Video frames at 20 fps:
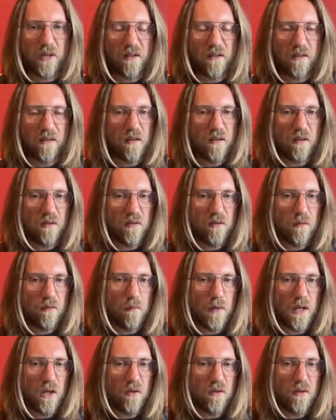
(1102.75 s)
It doesn't
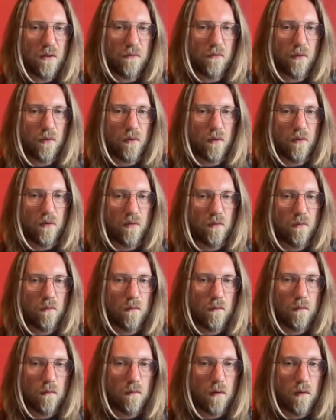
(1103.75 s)
make a difference.
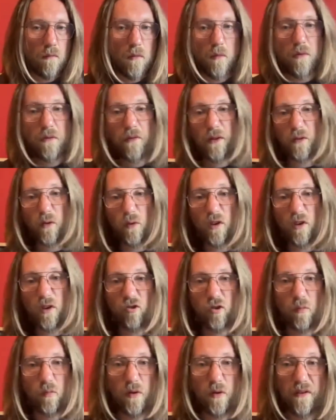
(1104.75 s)
Or maybe if I don't enjoy
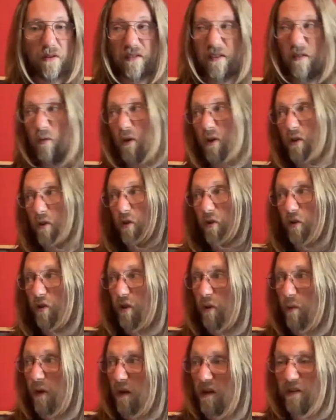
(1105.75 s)
the movie, I say, well, look, you
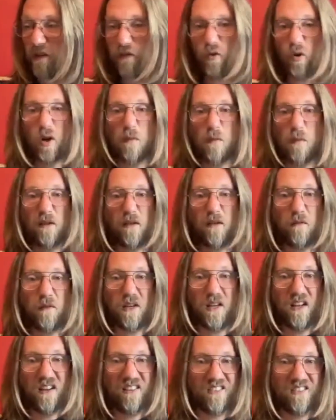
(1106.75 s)
know what? Let's talk about
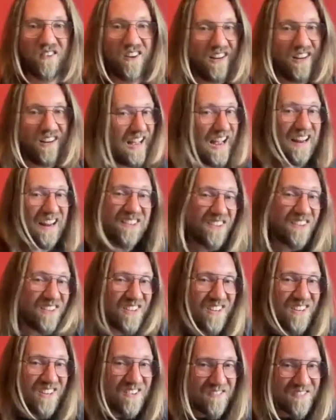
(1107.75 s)
something else. I don't
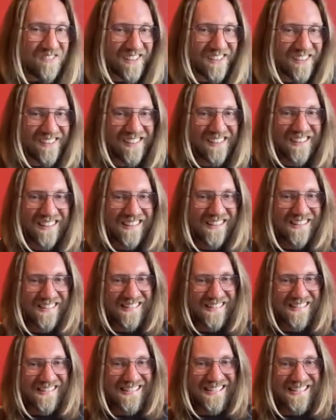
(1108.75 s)
know, but
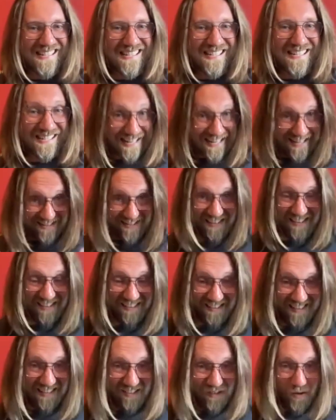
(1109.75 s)

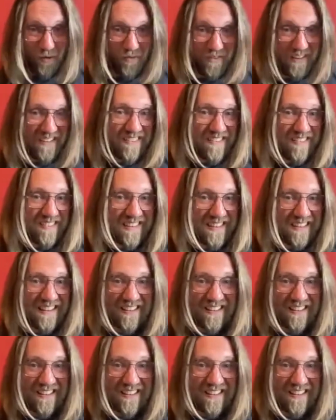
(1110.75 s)
it's all this.